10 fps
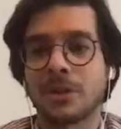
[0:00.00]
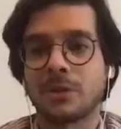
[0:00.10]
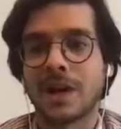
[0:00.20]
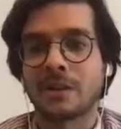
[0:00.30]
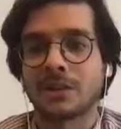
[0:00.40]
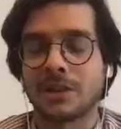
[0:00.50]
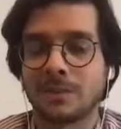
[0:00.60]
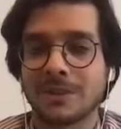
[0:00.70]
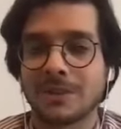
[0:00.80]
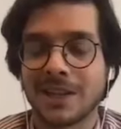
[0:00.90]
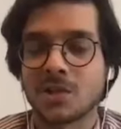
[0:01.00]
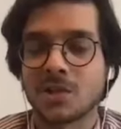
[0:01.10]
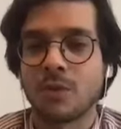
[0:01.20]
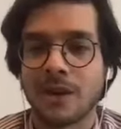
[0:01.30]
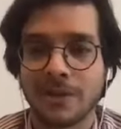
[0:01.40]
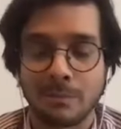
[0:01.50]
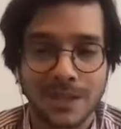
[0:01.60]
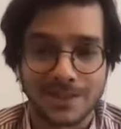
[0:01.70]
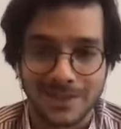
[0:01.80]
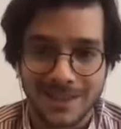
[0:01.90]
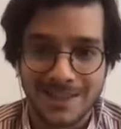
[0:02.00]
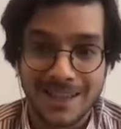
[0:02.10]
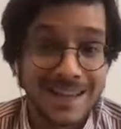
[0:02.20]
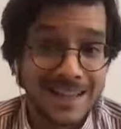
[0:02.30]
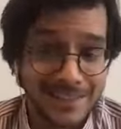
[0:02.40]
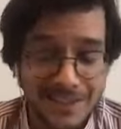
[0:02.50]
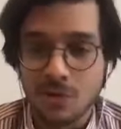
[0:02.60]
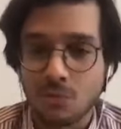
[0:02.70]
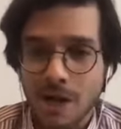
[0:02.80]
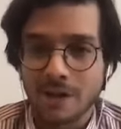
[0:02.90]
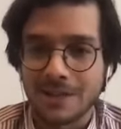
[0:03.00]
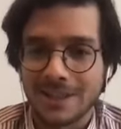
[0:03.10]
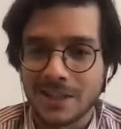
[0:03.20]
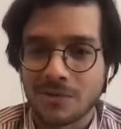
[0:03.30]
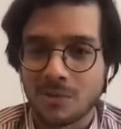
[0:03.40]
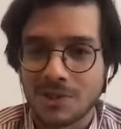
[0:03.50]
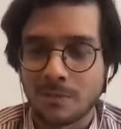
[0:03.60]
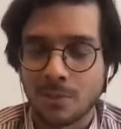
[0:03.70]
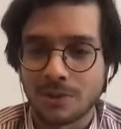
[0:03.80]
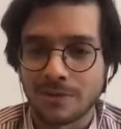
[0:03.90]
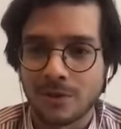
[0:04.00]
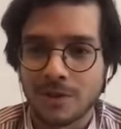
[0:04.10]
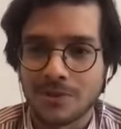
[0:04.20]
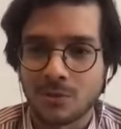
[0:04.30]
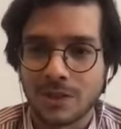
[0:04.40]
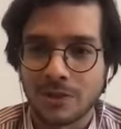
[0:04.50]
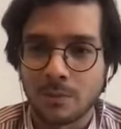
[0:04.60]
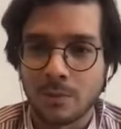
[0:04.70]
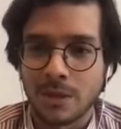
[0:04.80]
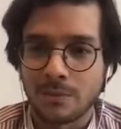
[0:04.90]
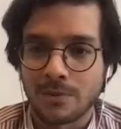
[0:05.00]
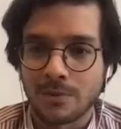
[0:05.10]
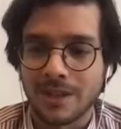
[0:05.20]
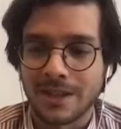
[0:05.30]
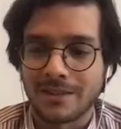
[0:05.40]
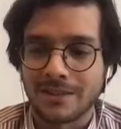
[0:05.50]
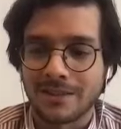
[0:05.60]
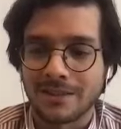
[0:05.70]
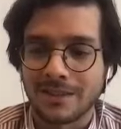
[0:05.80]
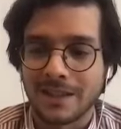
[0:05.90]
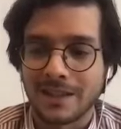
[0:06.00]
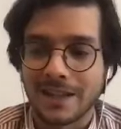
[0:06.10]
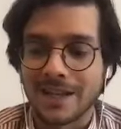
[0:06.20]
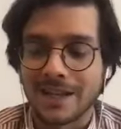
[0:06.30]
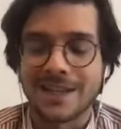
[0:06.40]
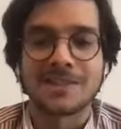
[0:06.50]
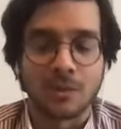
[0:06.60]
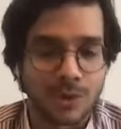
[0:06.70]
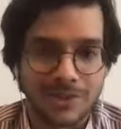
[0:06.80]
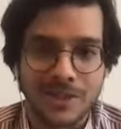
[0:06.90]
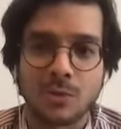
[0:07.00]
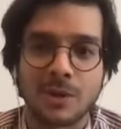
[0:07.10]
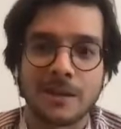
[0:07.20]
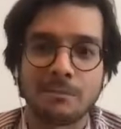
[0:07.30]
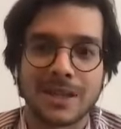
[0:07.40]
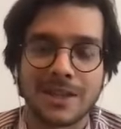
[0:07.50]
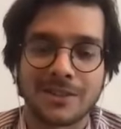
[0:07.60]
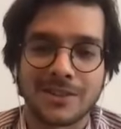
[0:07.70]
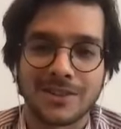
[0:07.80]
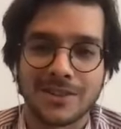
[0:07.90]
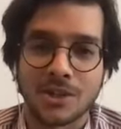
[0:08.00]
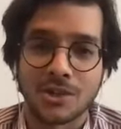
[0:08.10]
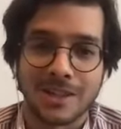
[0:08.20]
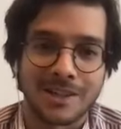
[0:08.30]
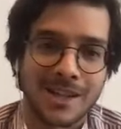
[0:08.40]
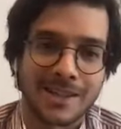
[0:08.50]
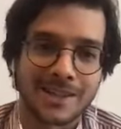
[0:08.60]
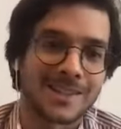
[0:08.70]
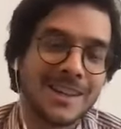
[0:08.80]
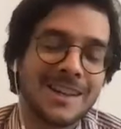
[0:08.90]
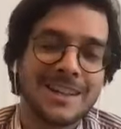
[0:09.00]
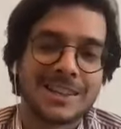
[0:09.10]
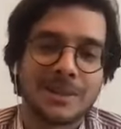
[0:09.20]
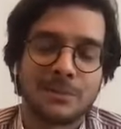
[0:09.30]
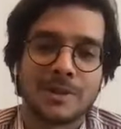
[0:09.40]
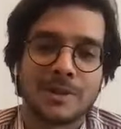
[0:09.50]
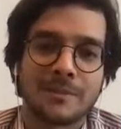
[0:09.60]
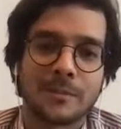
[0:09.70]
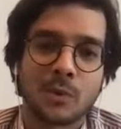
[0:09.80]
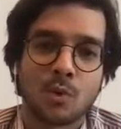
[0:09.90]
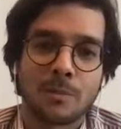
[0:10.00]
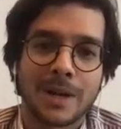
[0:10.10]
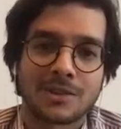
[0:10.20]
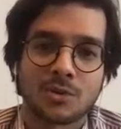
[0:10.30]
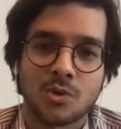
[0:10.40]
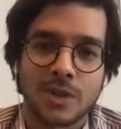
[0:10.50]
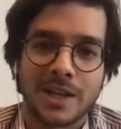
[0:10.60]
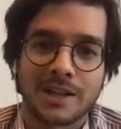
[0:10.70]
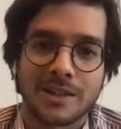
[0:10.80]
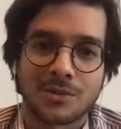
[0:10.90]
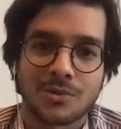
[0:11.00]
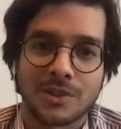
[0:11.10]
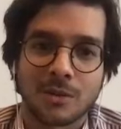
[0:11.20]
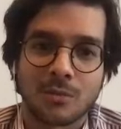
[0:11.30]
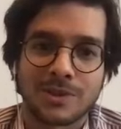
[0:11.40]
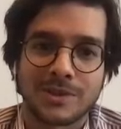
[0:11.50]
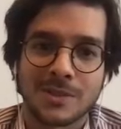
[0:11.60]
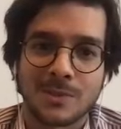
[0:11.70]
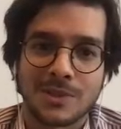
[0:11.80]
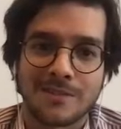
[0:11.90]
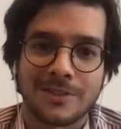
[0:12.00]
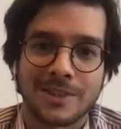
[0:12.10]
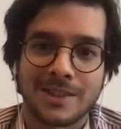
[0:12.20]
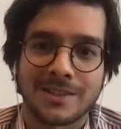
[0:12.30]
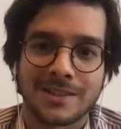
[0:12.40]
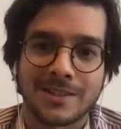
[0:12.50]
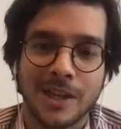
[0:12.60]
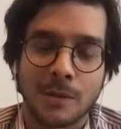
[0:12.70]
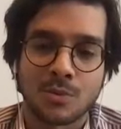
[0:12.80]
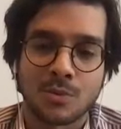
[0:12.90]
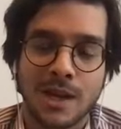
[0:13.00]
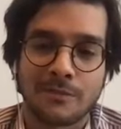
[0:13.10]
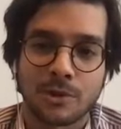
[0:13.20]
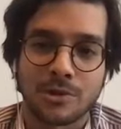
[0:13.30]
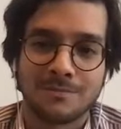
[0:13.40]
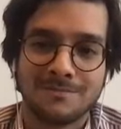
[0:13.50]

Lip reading: the narrative that is surrounding big techs. And this is why was important for us to read your paper. And I guess that with this, we can begin the discussion, and I can give the word back to Juliana to start with the specific doubts we have for you.